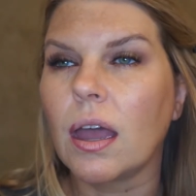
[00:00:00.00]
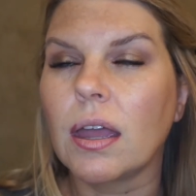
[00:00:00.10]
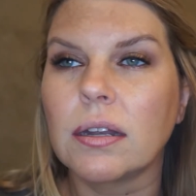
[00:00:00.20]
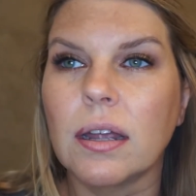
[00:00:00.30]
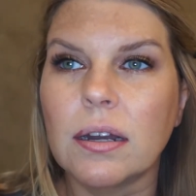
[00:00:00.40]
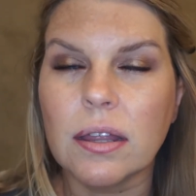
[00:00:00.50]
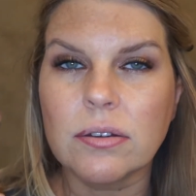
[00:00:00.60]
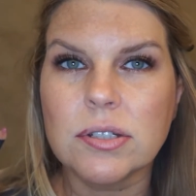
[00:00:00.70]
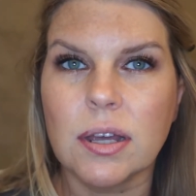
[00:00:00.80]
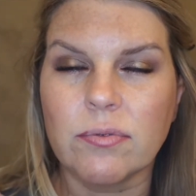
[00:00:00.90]
And
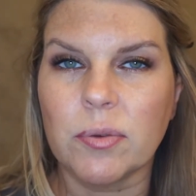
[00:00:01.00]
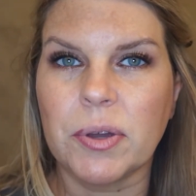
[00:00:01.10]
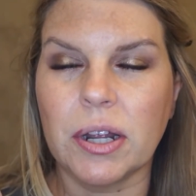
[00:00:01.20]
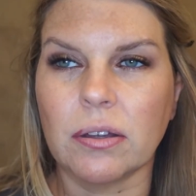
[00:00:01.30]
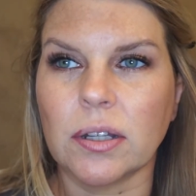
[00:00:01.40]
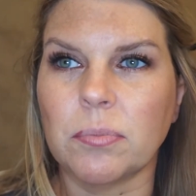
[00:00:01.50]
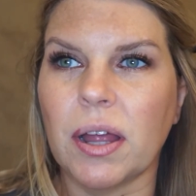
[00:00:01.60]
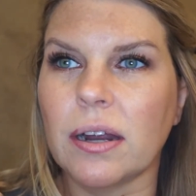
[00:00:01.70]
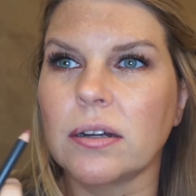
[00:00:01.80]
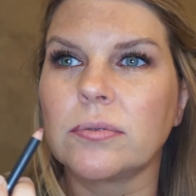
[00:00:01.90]
another tip for putting on lip
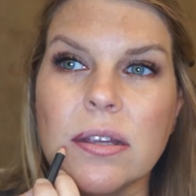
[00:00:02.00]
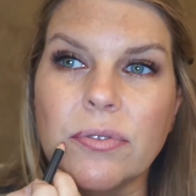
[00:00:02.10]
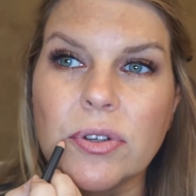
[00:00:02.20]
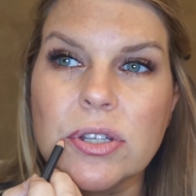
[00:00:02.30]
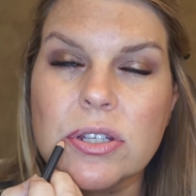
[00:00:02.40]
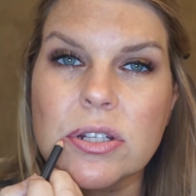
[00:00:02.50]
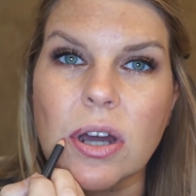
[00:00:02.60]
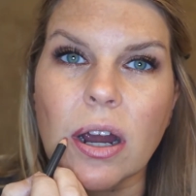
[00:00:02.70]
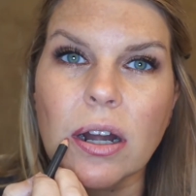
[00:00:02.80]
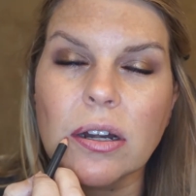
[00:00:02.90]
liner, if you'll
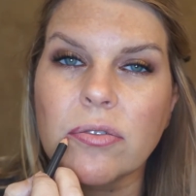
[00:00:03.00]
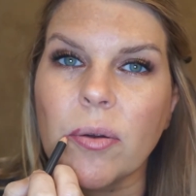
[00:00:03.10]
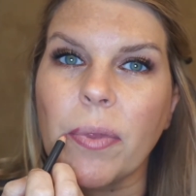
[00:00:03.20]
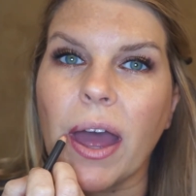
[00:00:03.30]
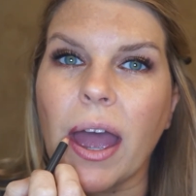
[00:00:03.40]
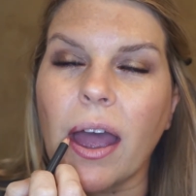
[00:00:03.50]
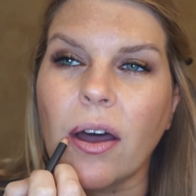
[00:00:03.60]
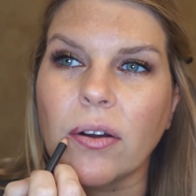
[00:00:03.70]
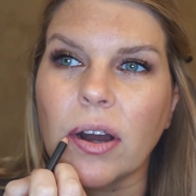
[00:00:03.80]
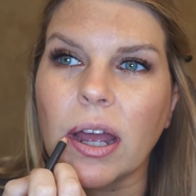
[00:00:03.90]
start from the
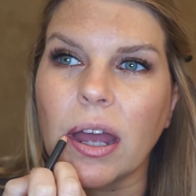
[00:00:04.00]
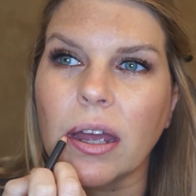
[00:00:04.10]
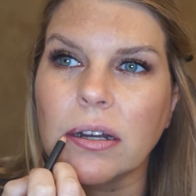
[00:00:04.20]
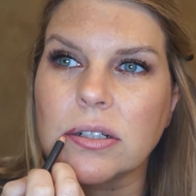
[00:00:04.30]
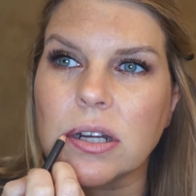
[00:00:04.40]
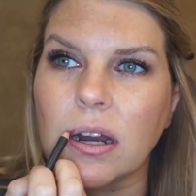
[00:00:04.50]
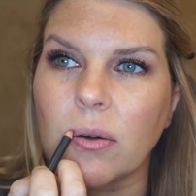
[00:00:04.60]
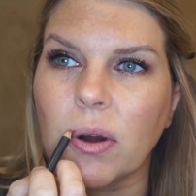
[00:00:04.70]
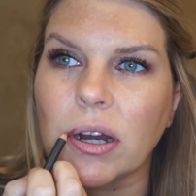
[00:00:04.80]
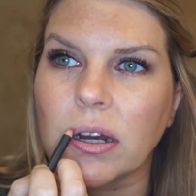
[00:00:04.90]
outer edge
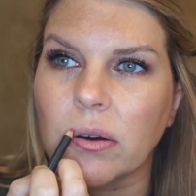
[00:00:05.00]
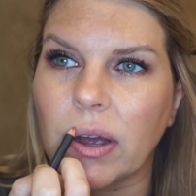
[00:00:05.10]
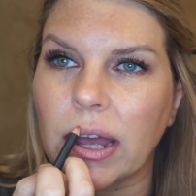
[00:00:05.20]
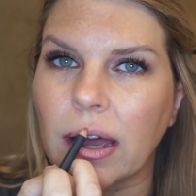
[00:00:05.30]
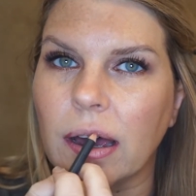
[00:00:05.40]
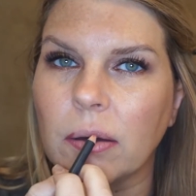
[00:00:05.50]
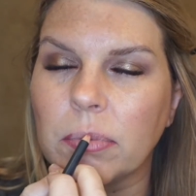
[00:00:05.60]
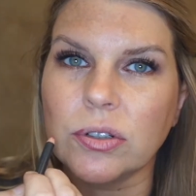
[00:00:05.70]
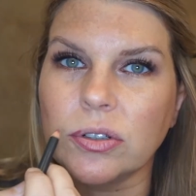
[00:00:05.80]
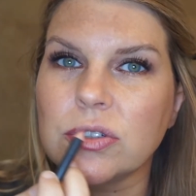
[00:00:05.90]
and work your way
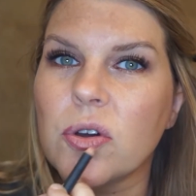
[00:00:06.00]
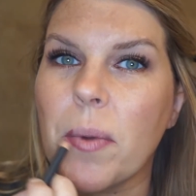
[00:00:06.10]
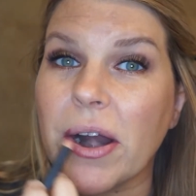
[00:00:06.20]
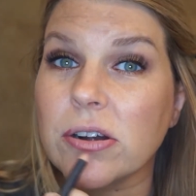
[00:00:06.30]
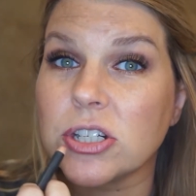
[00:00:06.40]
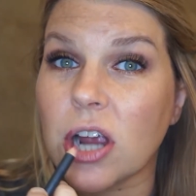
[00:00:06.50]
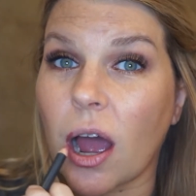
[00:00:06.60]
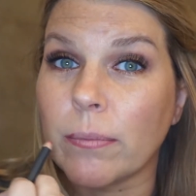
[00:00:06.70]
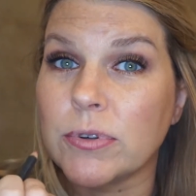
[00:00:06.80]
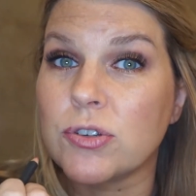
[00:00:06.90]
up, you'll do a better
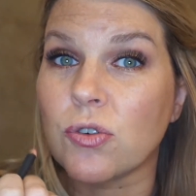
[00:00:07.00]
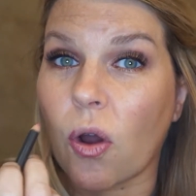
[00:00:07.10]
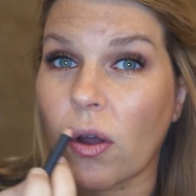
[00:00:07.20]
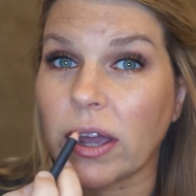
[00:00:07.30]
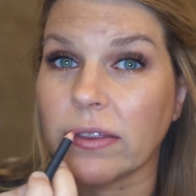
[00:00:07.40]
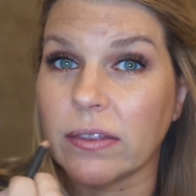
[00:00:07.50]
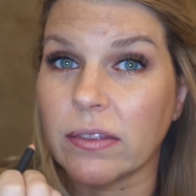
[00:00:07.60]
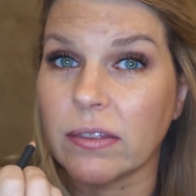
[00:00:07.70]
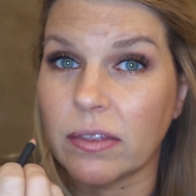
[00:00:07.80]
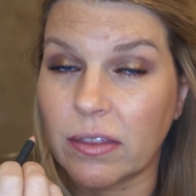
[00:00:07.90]
job drawing
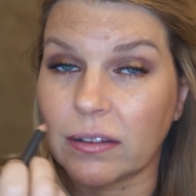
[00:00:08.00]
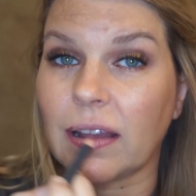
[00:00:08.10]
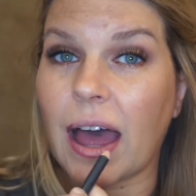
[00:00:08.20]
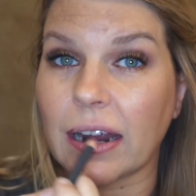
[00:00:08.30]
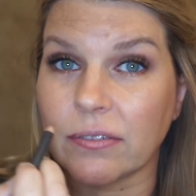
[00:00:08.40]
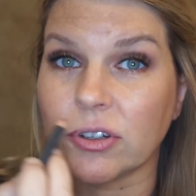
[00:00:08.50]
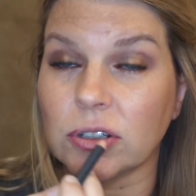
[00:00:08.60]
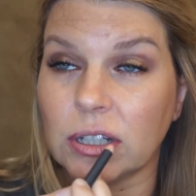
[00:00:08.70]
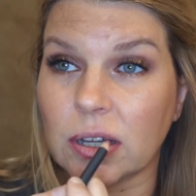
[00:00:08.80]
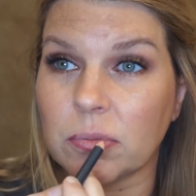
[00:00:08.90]
the line of your
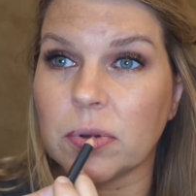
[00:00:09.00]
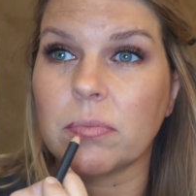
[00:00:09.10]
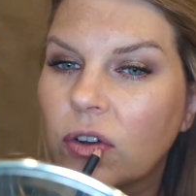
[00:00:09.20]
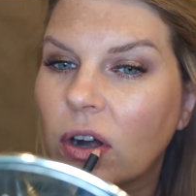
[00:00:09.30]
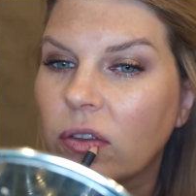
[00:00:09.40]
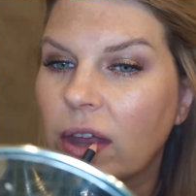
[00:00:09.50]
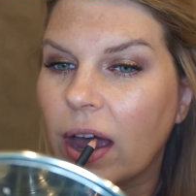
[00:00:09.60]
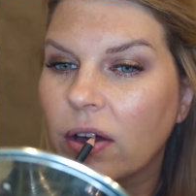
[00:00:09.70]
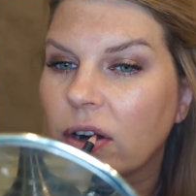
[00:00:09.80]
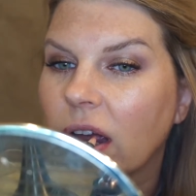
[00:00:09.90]
lip. Start on the
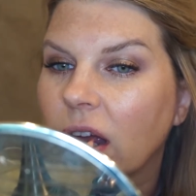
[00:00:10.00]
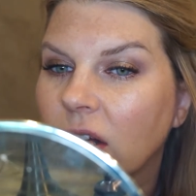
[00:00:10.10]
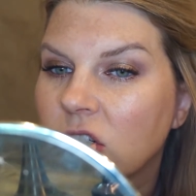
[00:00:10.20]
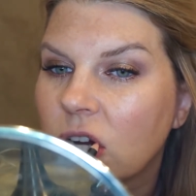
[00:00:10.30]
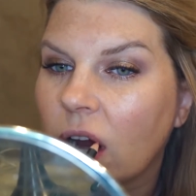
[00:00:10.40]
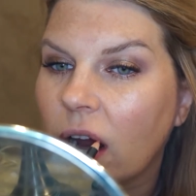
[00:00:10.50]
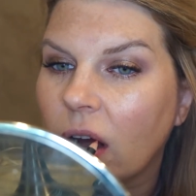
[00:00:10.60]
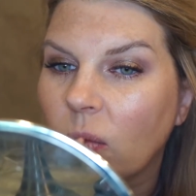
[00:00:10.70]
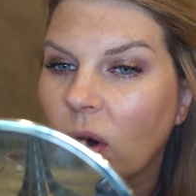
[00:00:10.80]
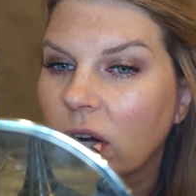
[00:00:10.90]
outer edge
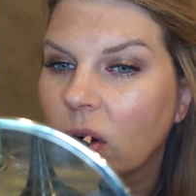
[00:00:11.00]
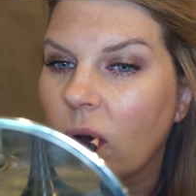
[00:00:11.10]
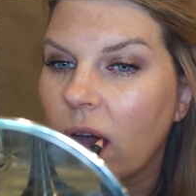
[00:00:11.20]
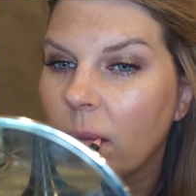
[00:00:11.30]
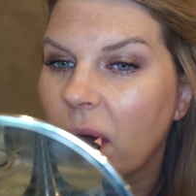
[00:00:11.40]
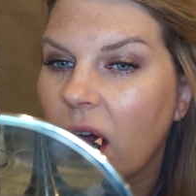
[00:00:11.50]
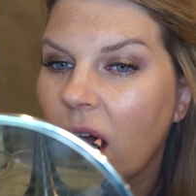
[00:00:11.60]
and work your way up.